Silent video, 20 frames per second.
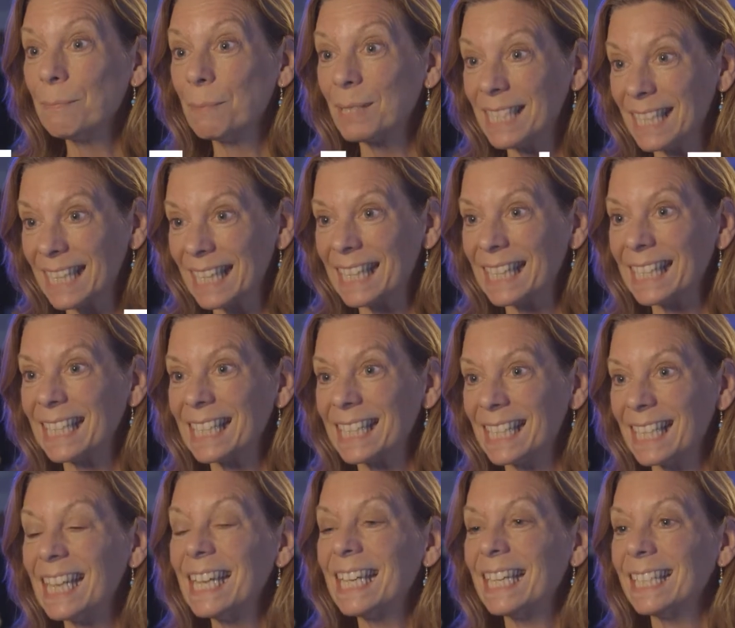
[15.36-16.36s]
in particular
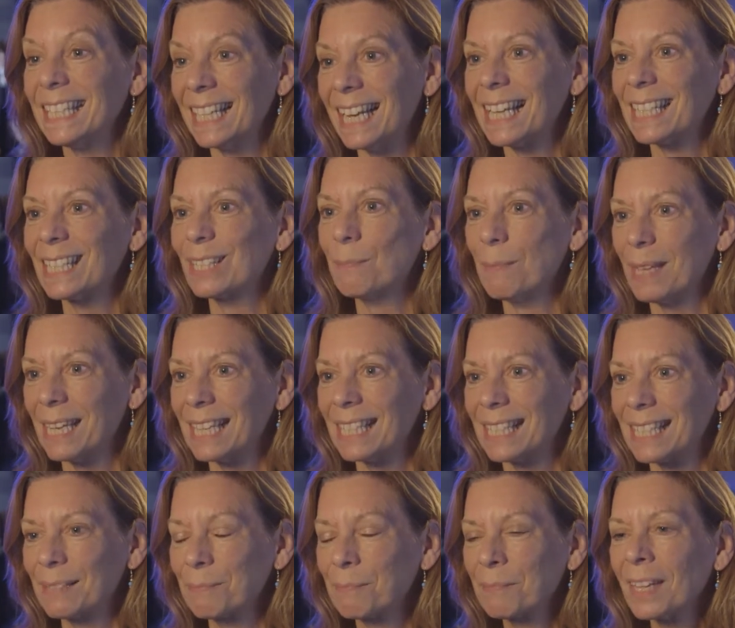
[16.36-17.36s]
to eat less
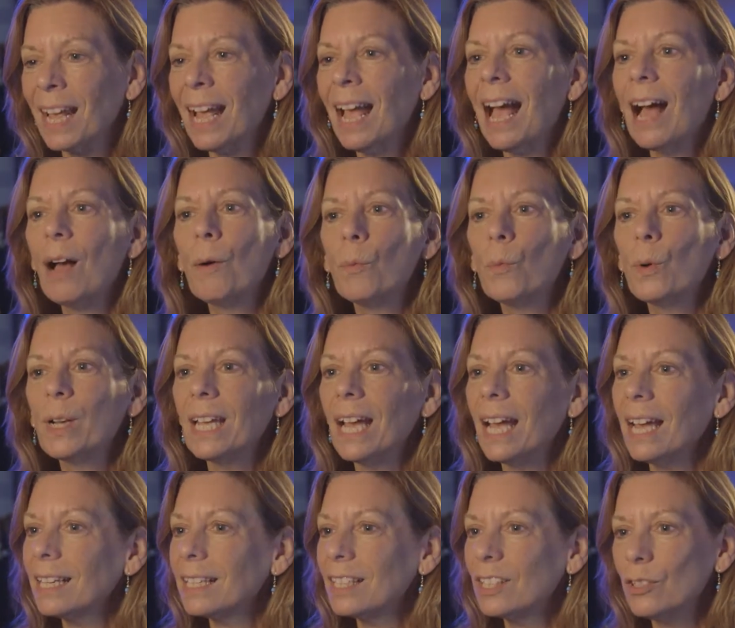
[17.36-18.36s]
meat? And we
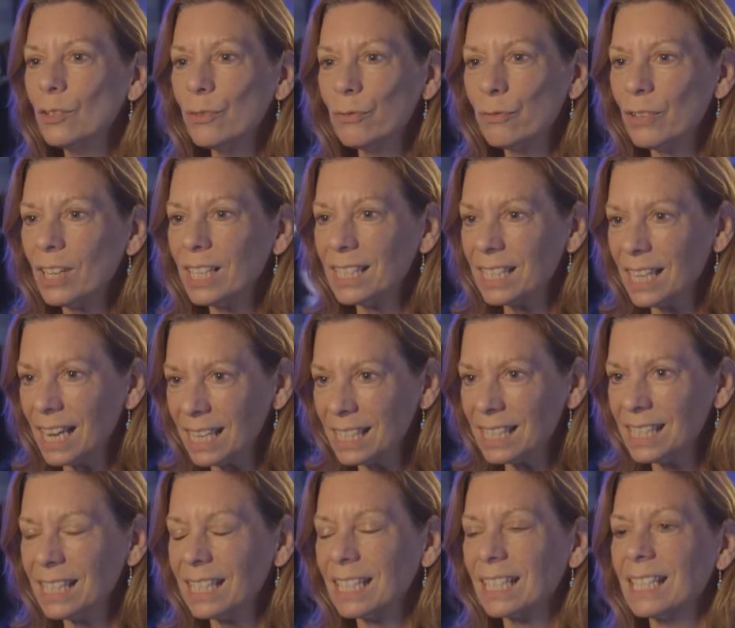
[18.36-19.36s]
had two
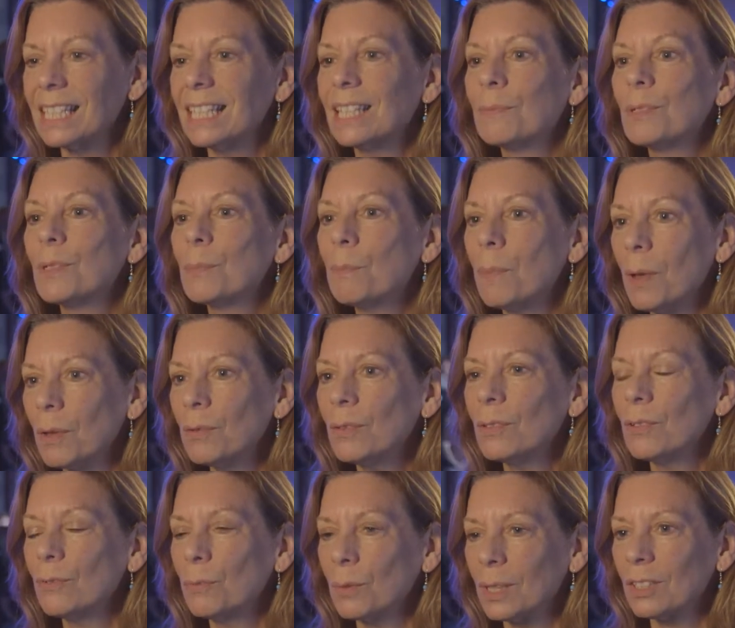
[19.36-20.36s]
fantastic teams, both
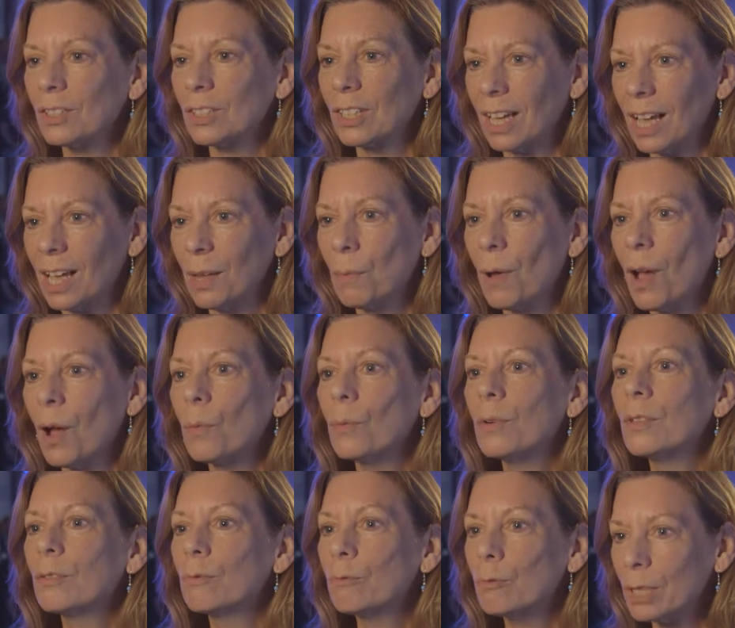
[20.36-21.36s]
of which came up
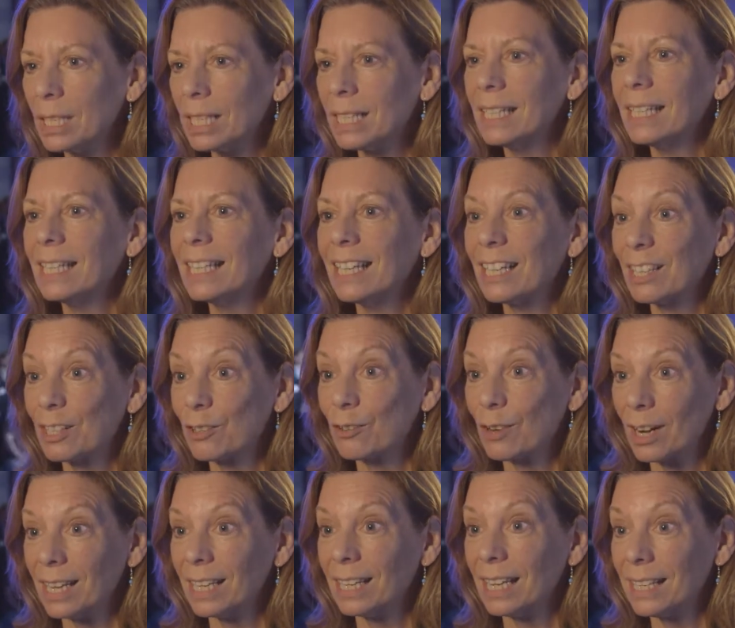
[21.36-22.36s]
with really
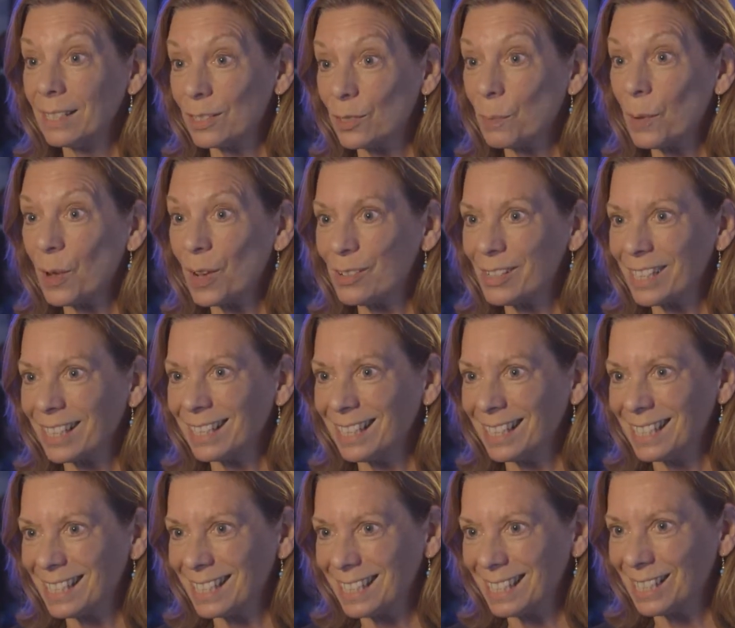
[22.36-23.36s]
great, inspiring
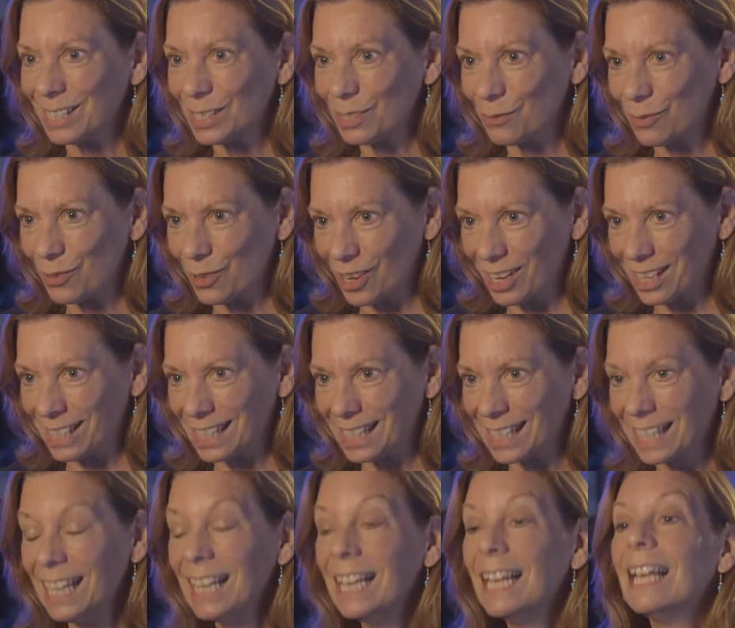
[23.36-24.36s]
ideas for us.
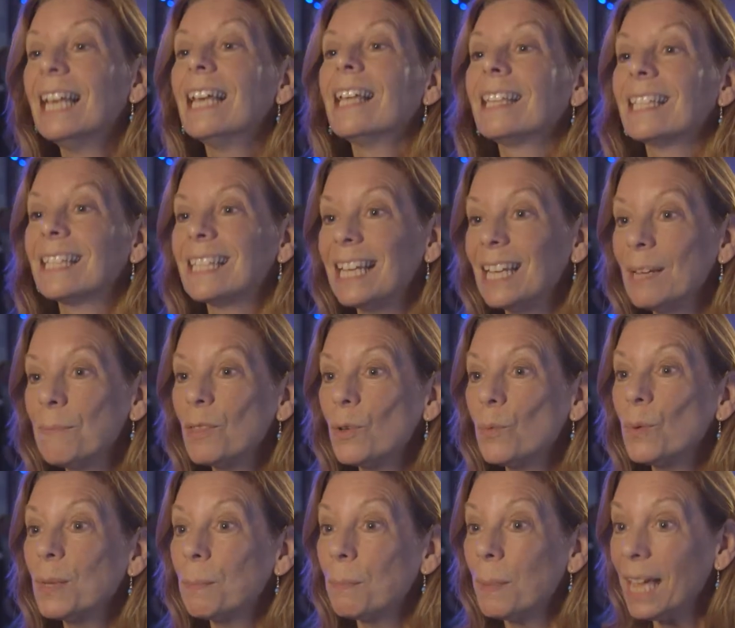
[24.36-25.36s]
The team that
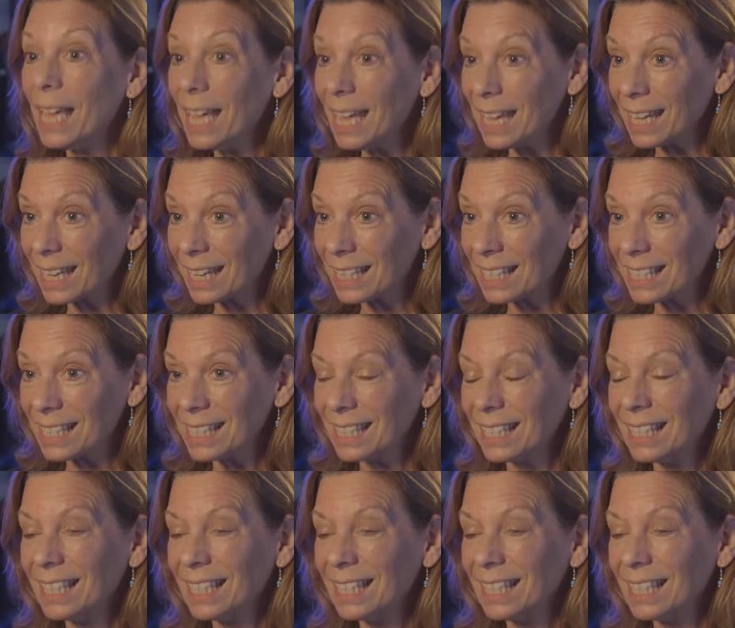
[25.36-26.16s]
we picked